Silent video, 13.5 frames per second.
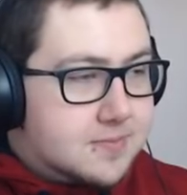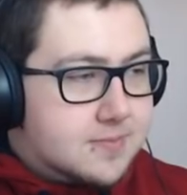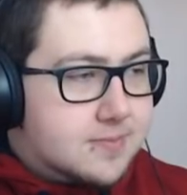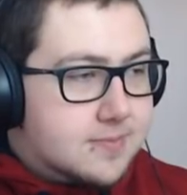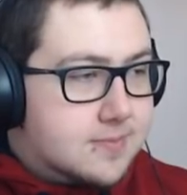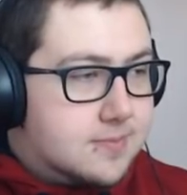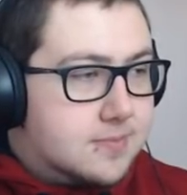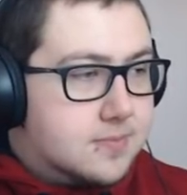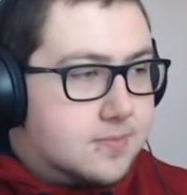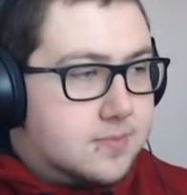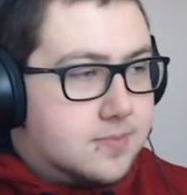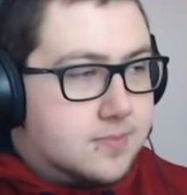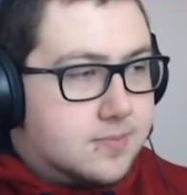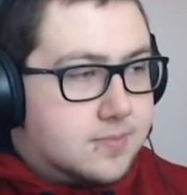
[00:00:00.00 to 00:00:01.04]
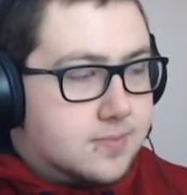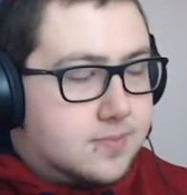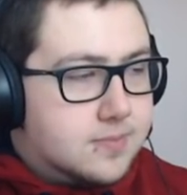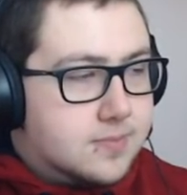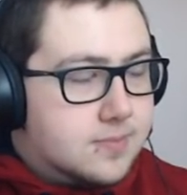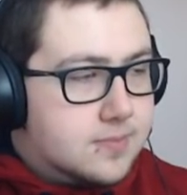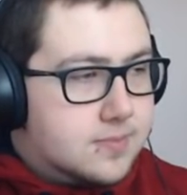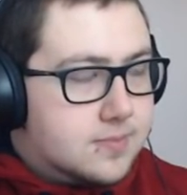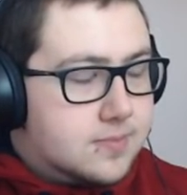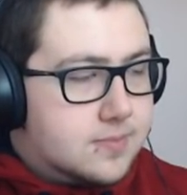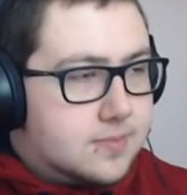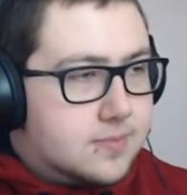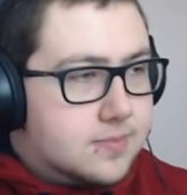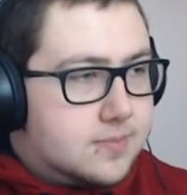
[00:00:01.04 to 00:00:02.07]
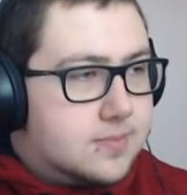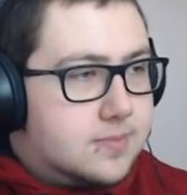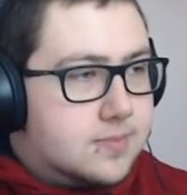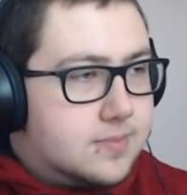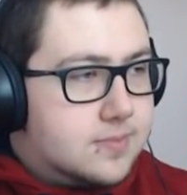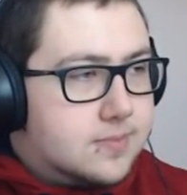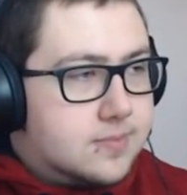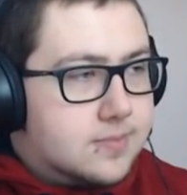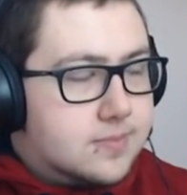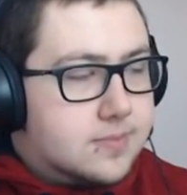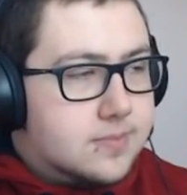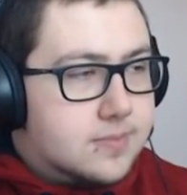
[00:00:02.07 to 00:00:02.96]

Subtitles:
[no speech]